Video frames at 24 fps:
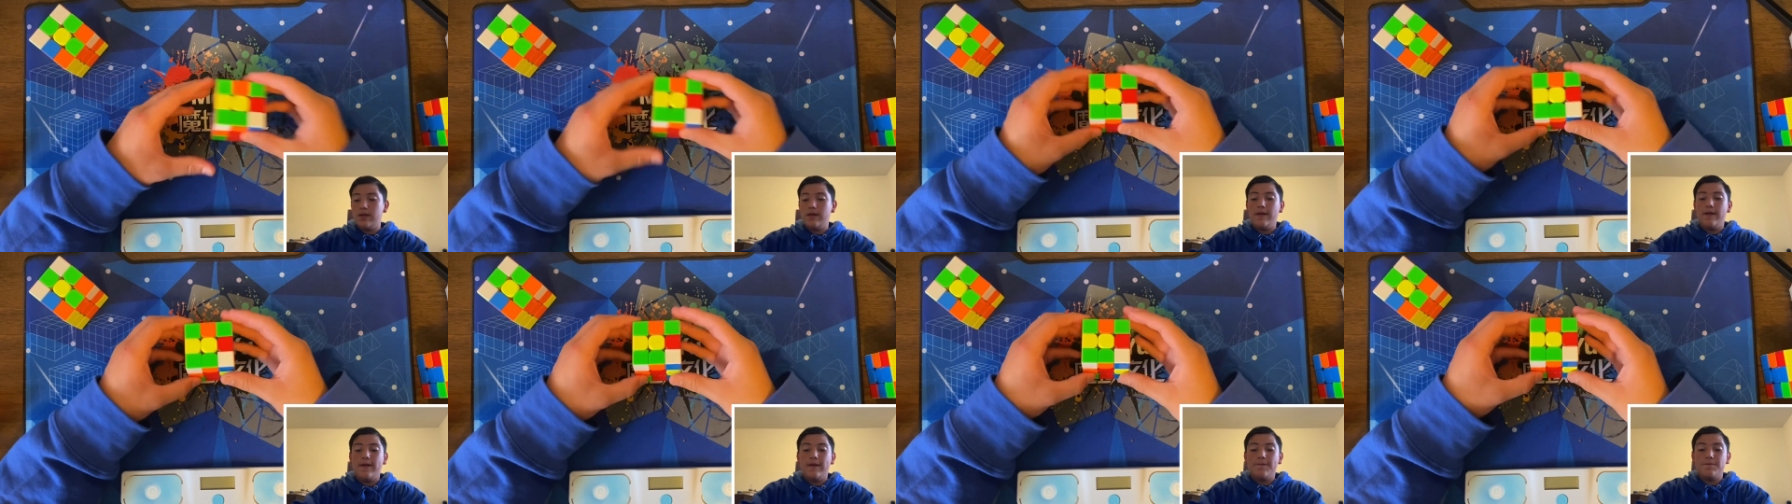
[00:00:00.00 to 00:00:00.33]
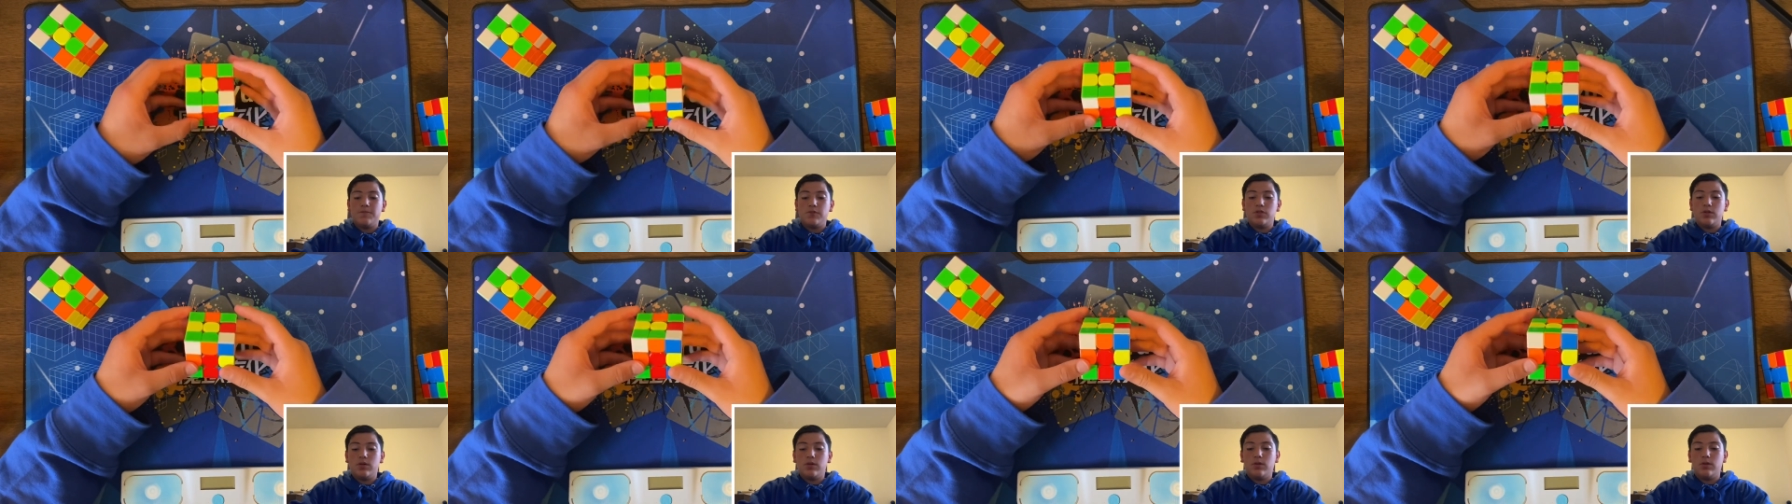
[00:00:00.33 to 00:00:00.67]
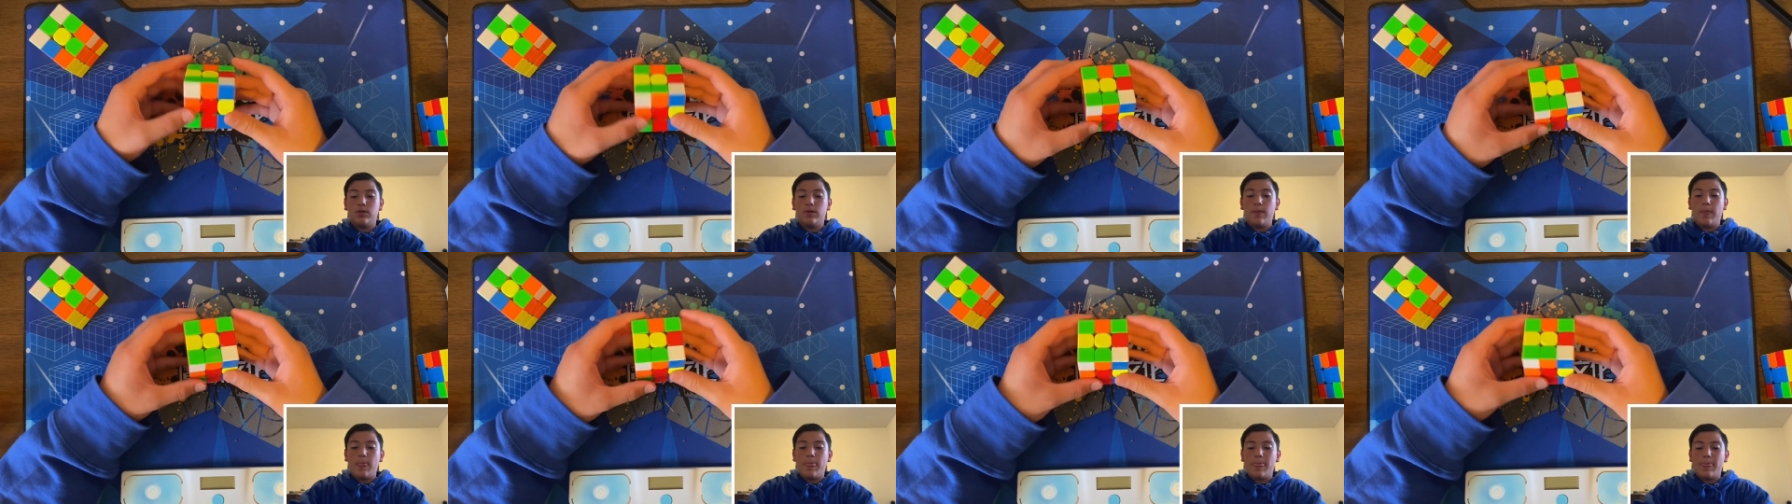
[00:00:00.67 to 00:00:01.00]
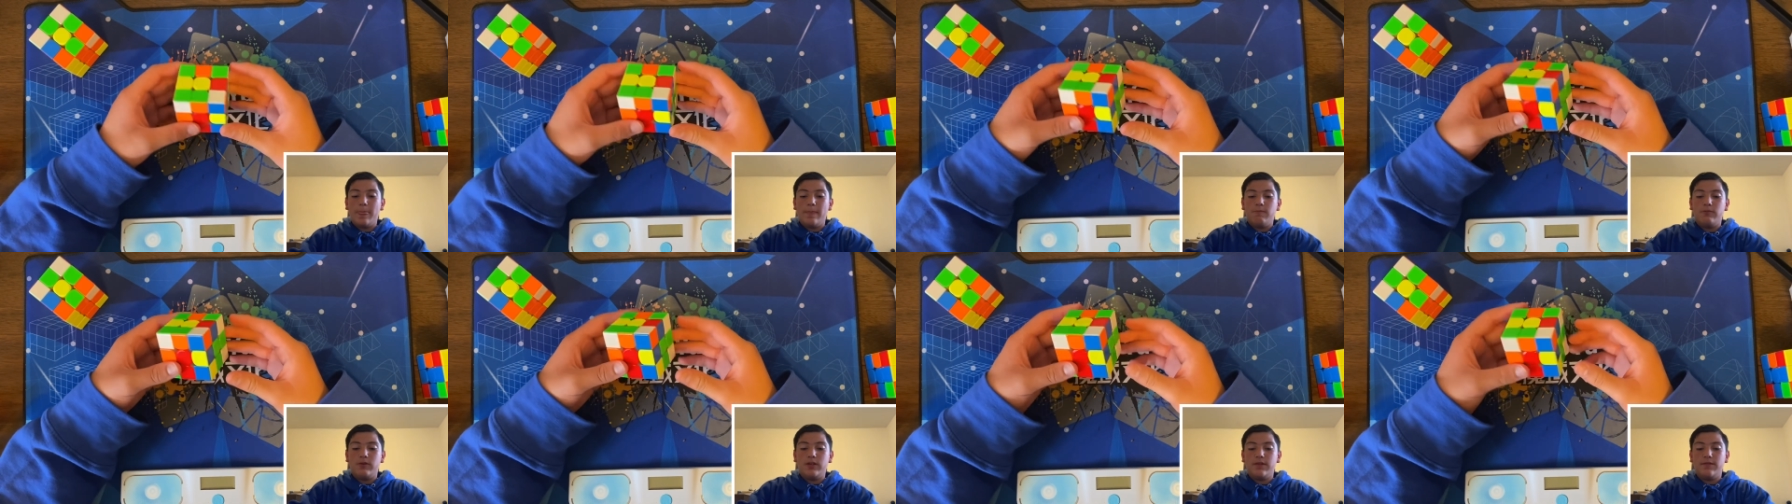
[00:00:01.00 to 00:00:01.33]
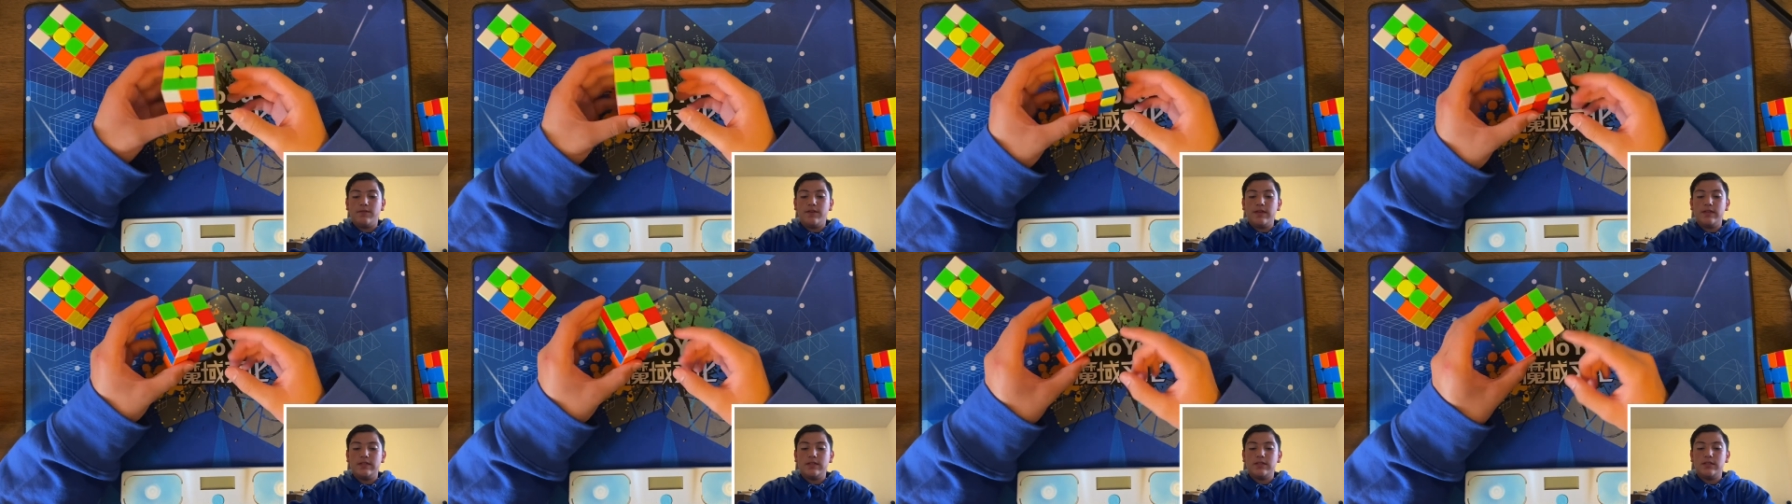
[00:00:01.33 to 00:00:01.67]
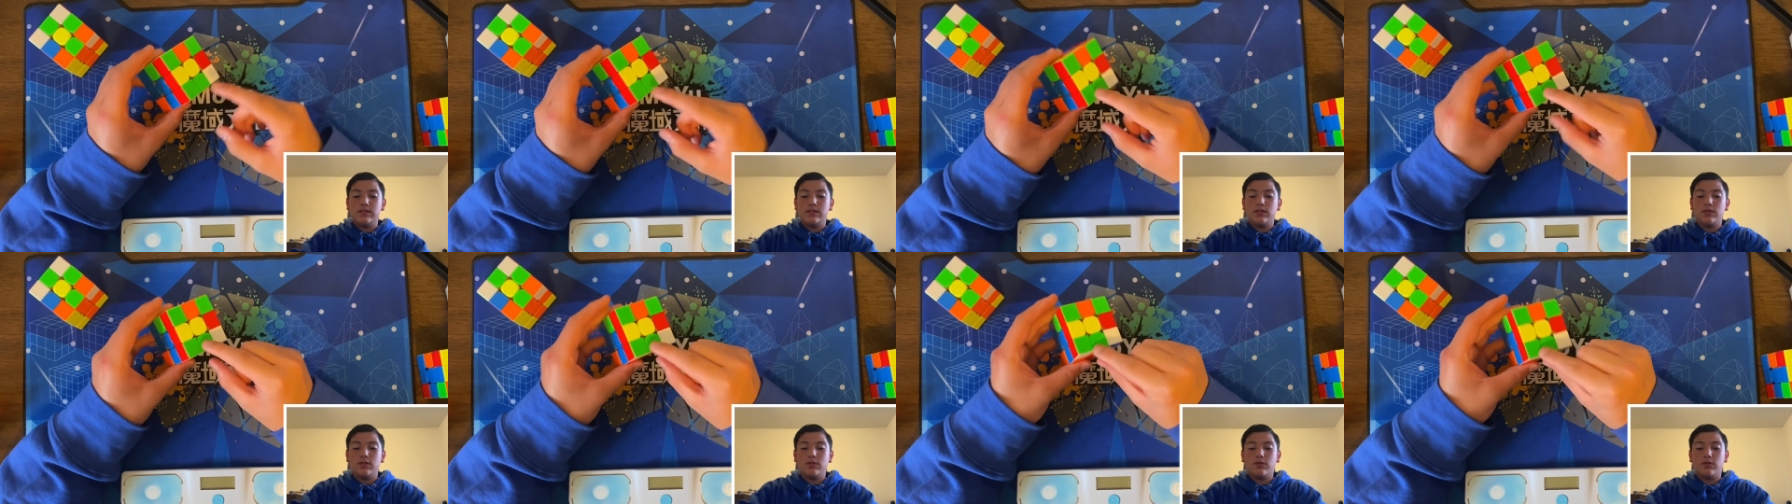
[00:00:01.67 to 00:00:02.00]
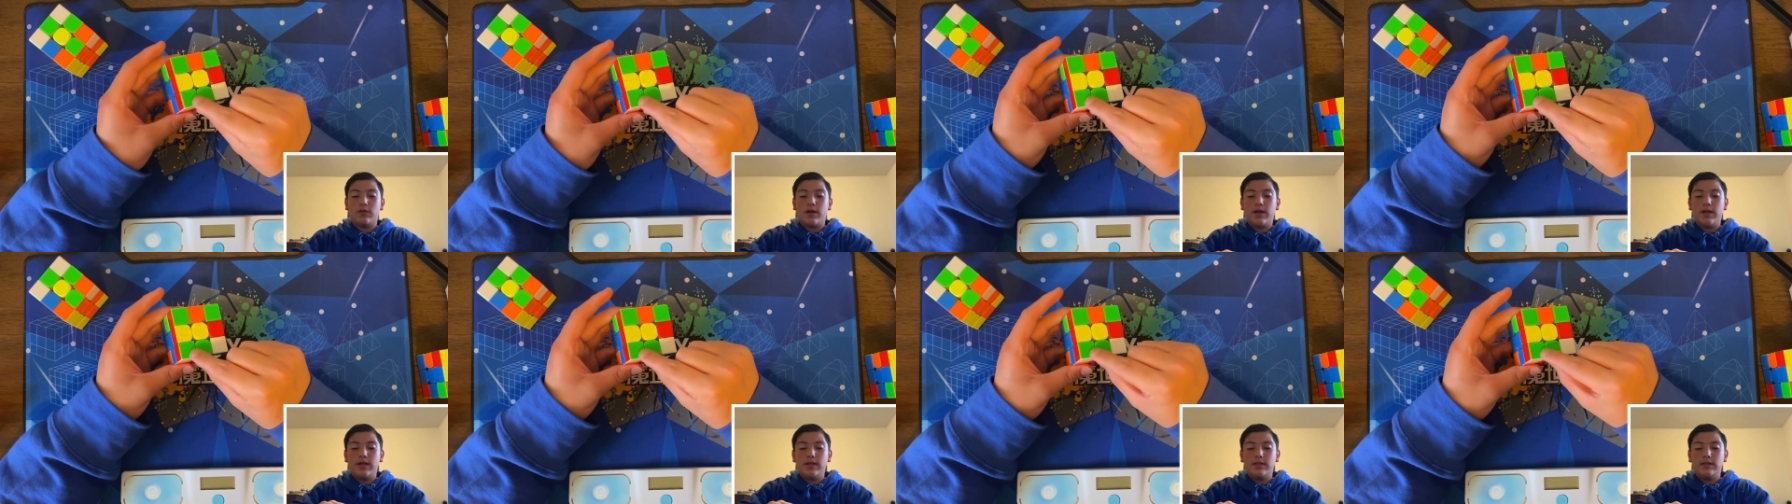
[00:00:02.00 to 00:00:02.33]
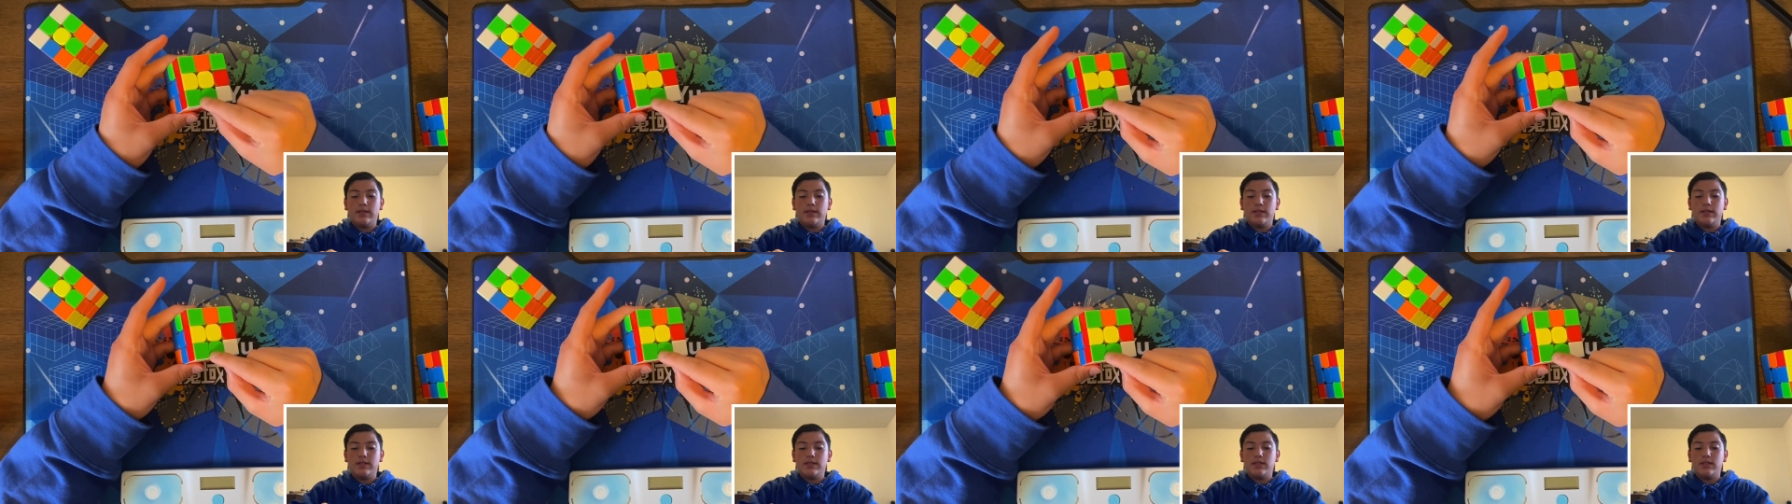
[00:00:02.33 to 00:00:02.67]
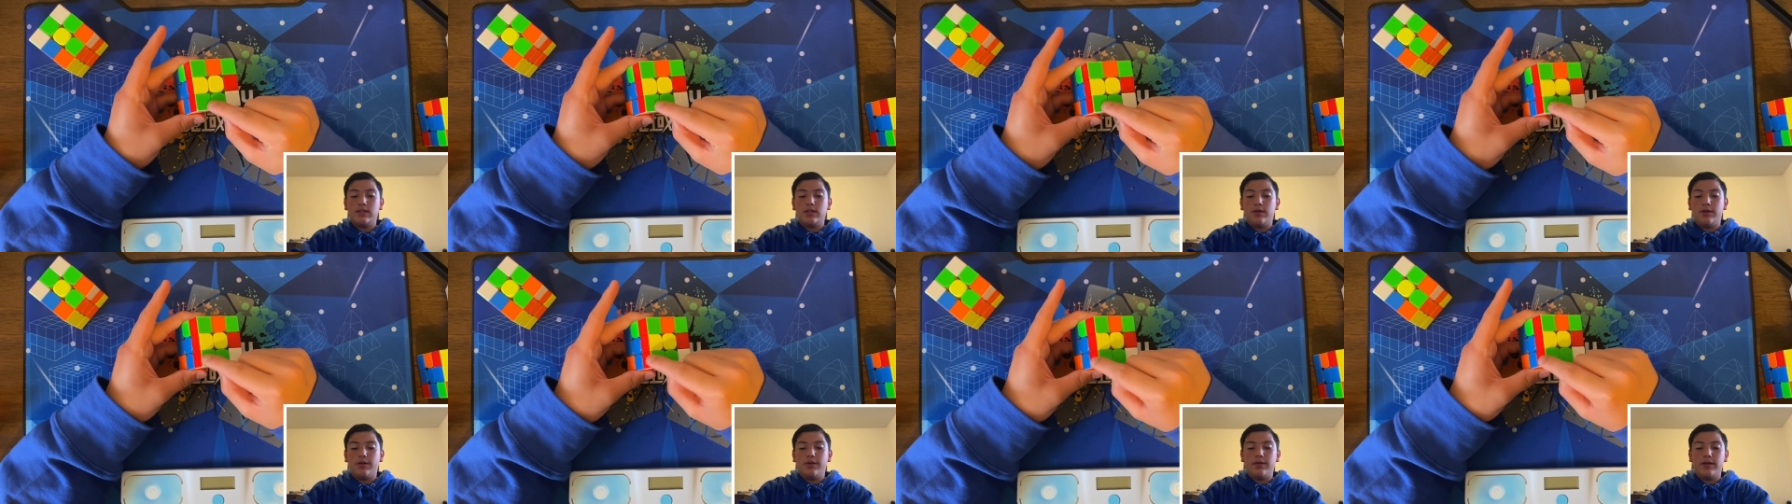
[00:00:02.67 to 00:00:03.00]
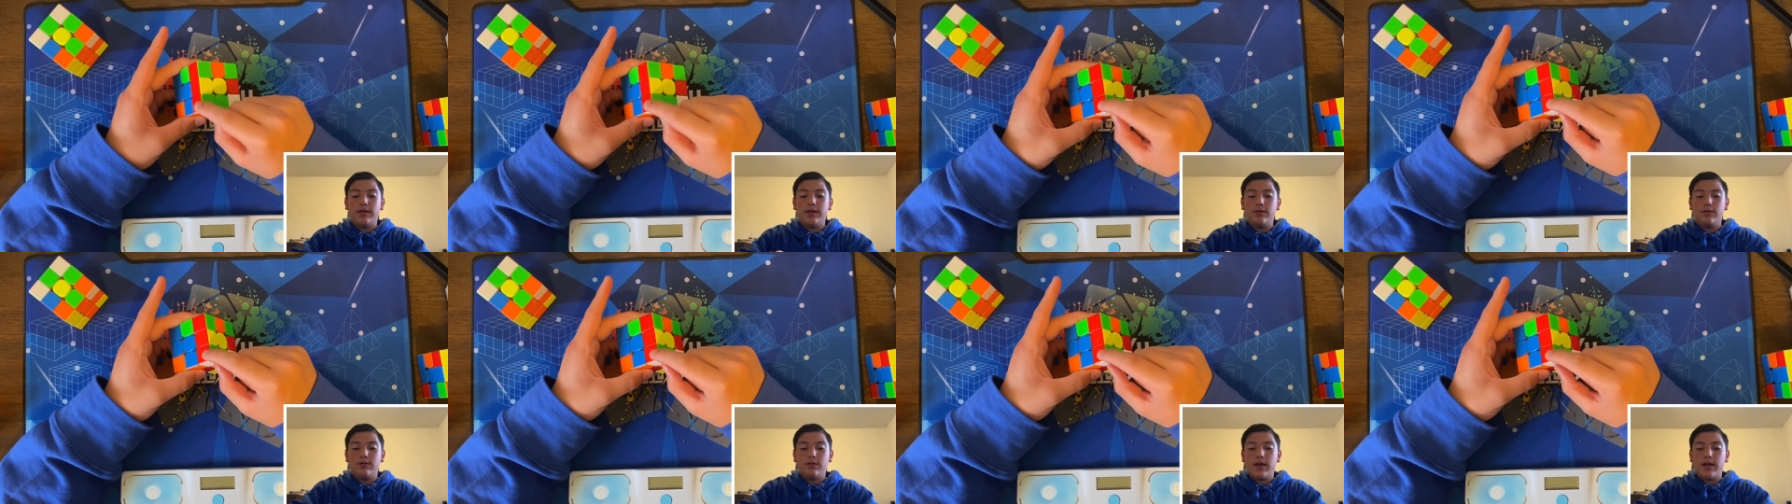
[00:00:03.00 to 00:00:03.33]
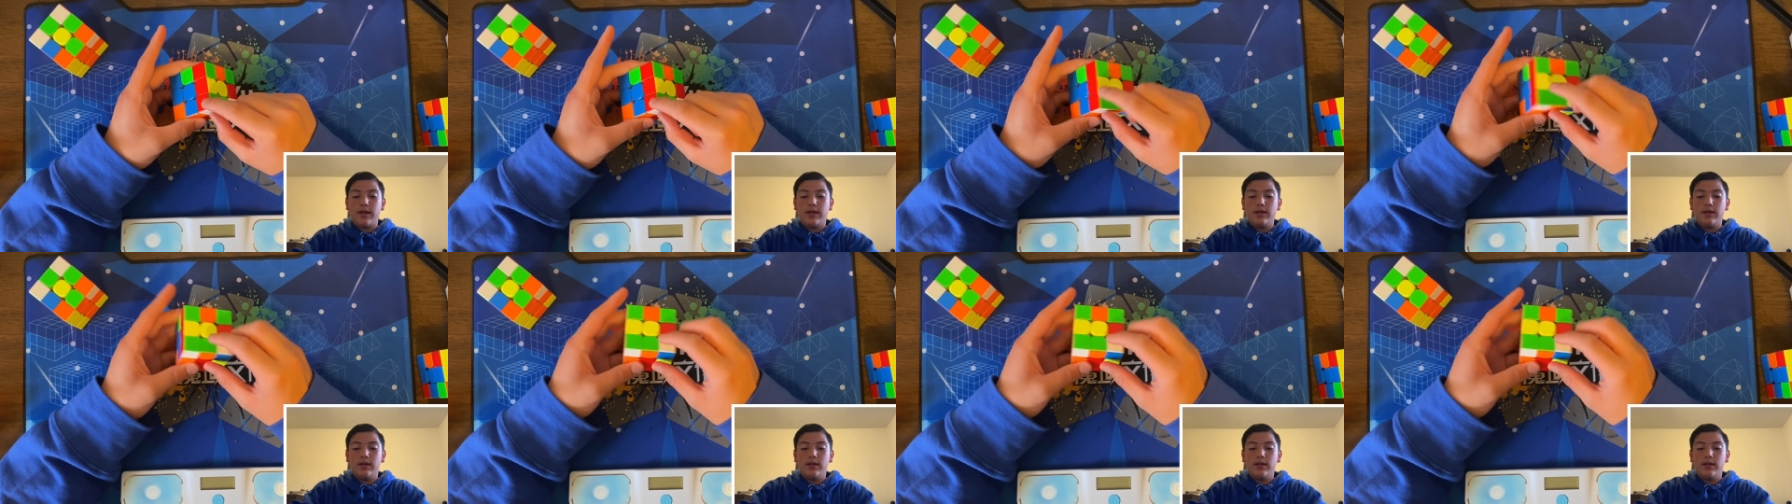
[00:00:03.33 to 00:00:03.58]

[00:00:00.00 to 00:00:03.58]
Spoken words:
So when it faces to the right, this is the green-red